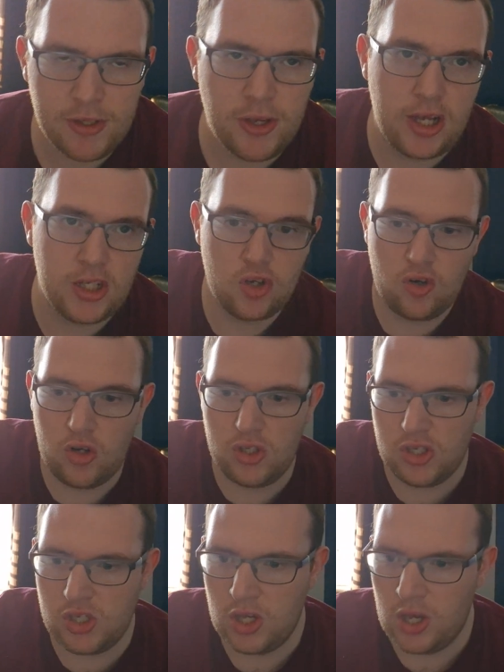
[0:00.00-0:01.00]
So it goes
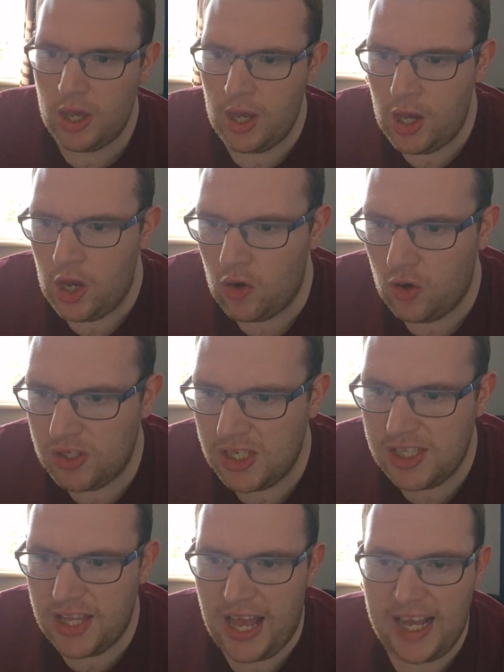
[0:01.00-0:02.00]

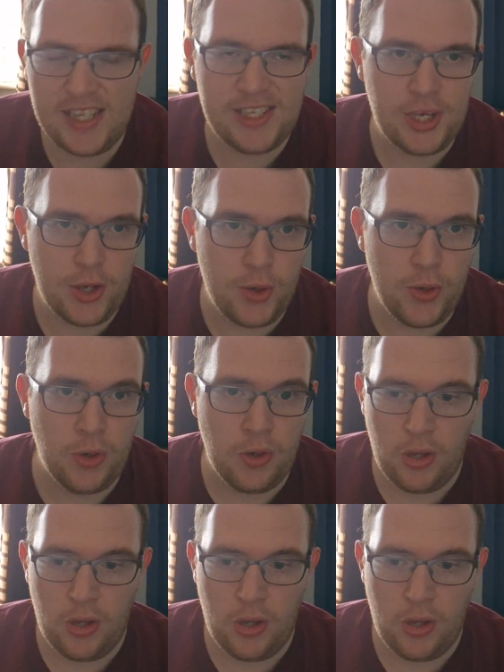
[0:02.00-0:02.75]
crosses the A2